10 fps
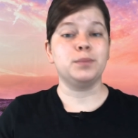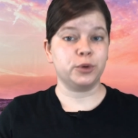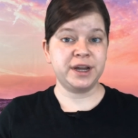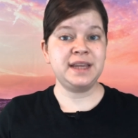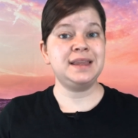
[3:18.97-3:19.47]

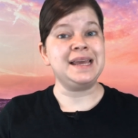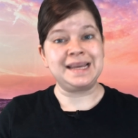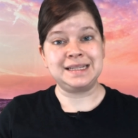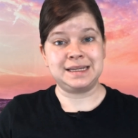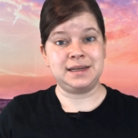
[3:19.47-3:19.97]
Breathe
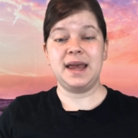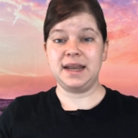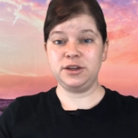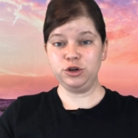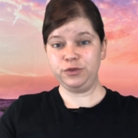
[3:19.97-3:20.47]
Easy, and
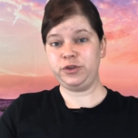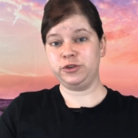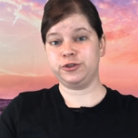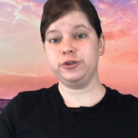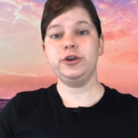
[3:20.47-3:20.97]
in your
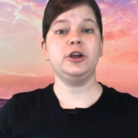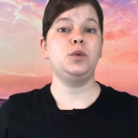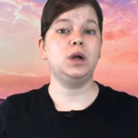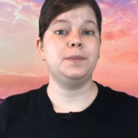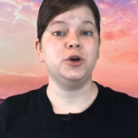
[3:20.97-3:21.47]
diffuser, you're going to
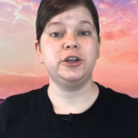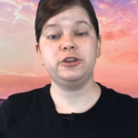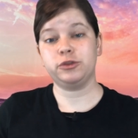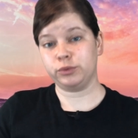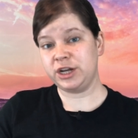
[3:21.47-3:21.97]
want to put
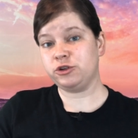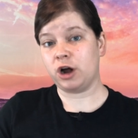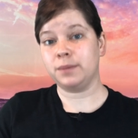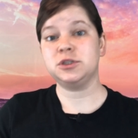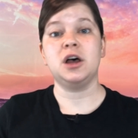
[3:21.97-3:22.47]
3
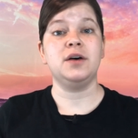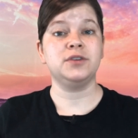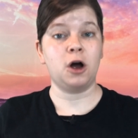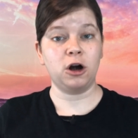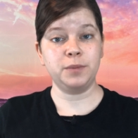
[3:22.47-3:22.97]
drops of
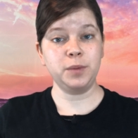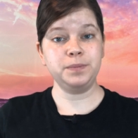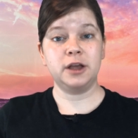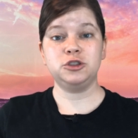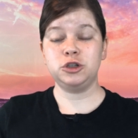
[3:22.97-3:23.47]
cardamom,
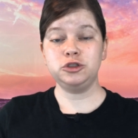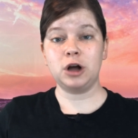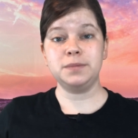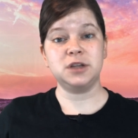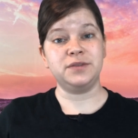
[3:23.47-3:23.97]
2
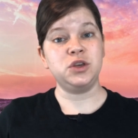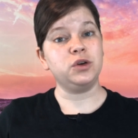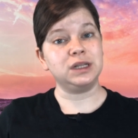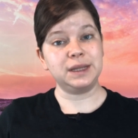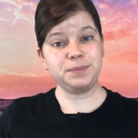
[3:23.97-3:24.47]
drops of
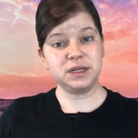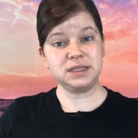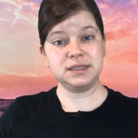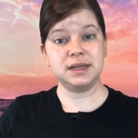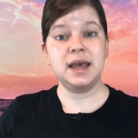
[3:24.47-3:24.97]

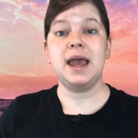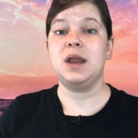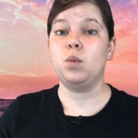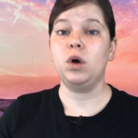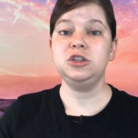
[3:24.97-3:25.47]
eucalyptus,
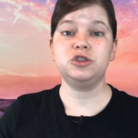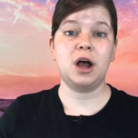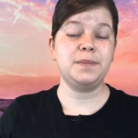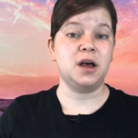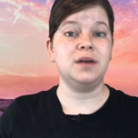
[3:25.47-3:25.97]
and 1
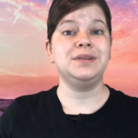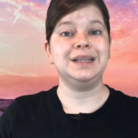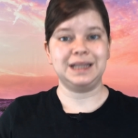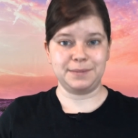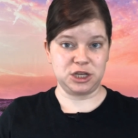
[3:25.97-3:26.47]
drop of
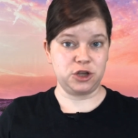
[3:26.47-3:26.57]
lemon